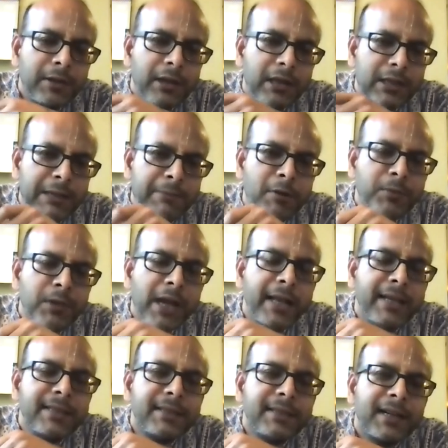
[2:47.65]
some of the
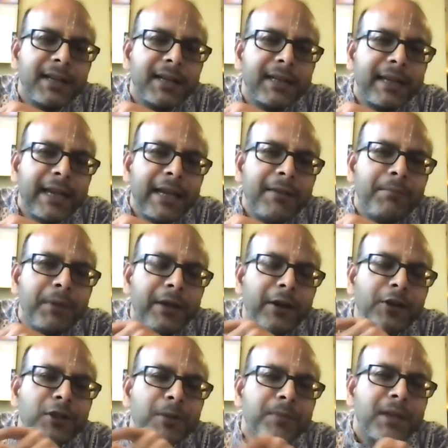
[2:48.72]
answer that came
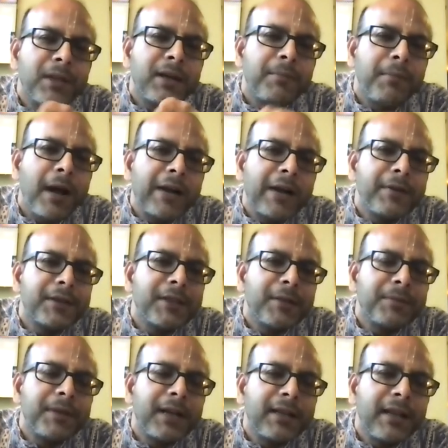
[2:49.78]
because of the
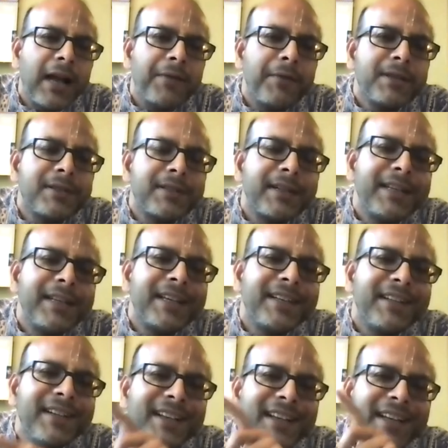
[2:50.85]
Bhagavatam that I was
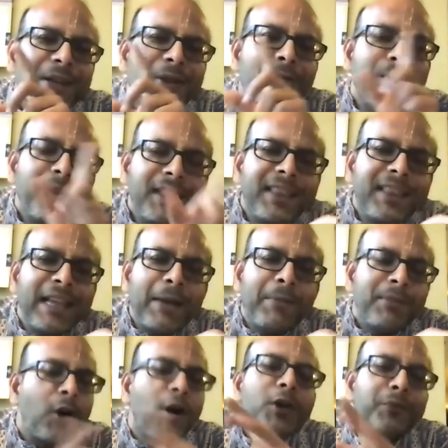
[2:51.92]
reading with
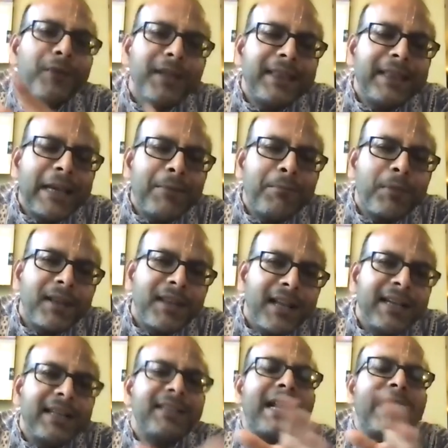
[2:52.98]
them, not with them, but they're
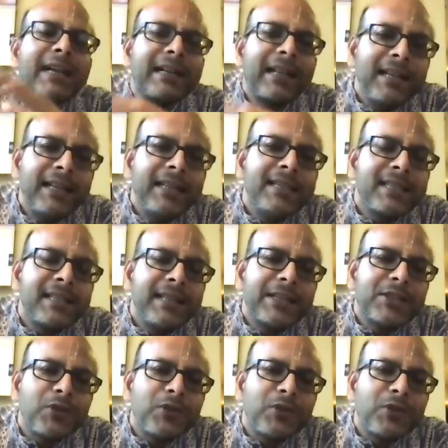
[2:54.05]
indirectly listening.